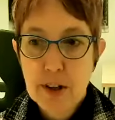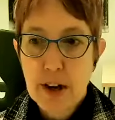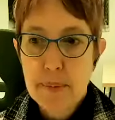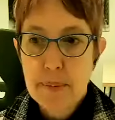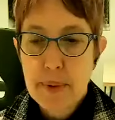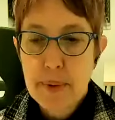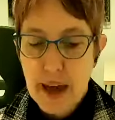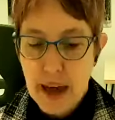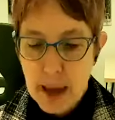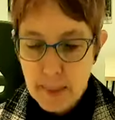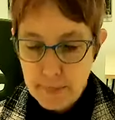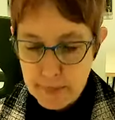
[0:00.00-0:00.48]
I'd
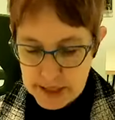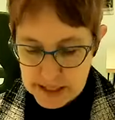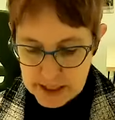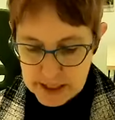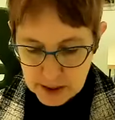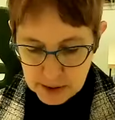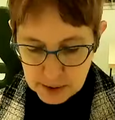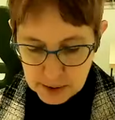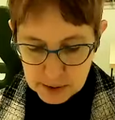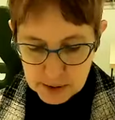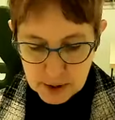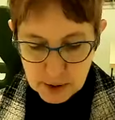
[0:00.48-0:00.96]
be happy
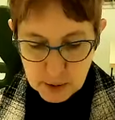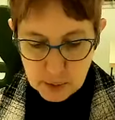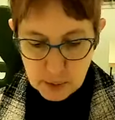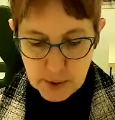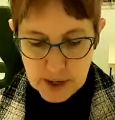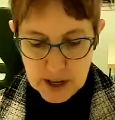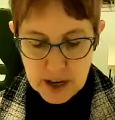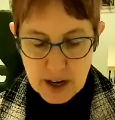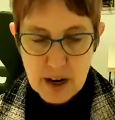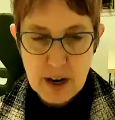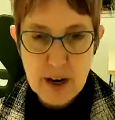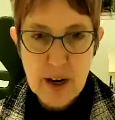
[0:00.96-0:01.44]
to. So
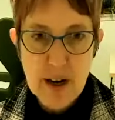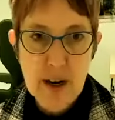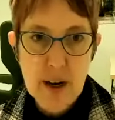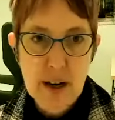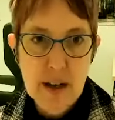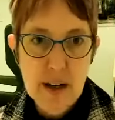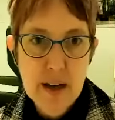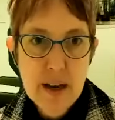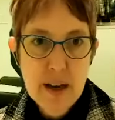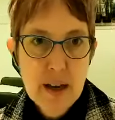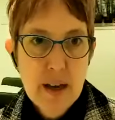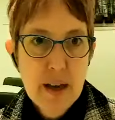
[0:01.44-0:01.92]
we
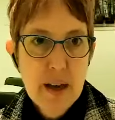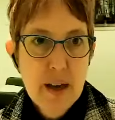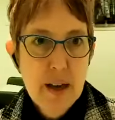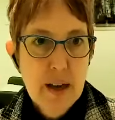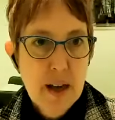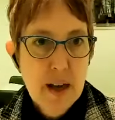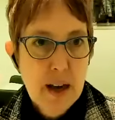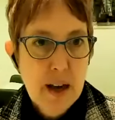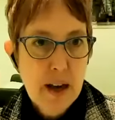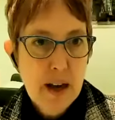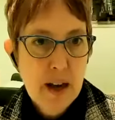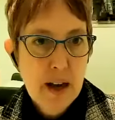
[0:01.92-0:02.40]
are
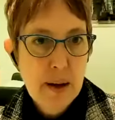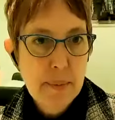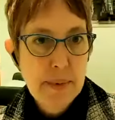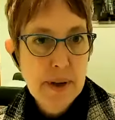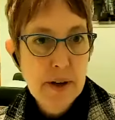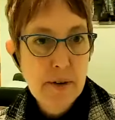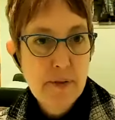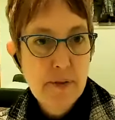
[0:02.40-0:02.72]
a